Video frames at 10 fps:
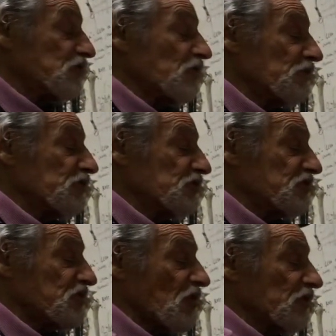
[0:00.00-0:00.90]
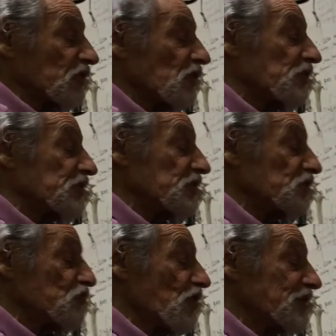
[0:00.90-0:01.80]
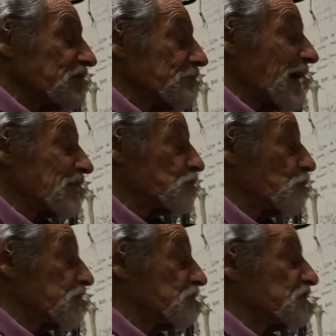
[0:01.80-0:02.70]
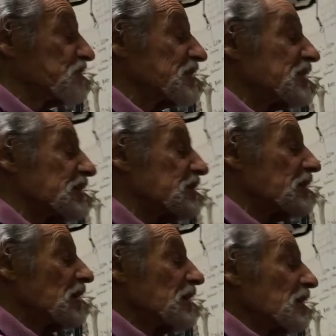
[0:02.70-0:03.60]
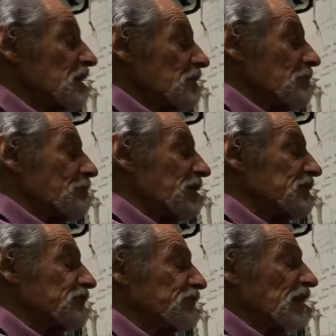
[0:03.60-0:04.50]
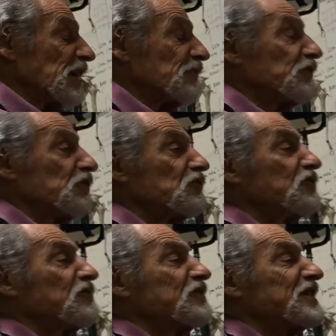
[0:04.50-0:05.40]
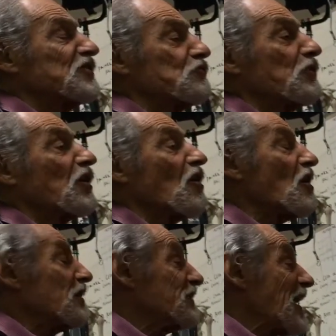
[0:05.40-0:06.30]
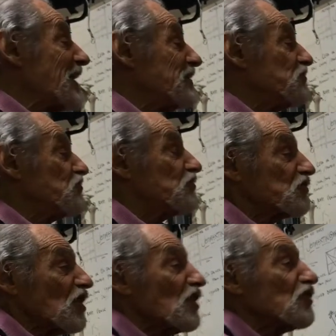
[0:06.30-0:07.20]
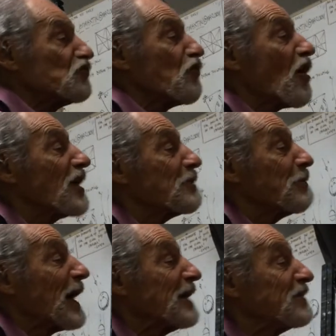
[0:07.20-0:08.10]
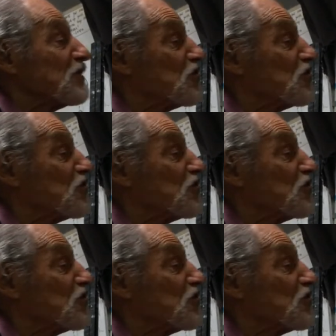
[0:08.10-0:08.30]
you know, you start learning, you're trying to match what you see. But if you disregard that and just try to paint a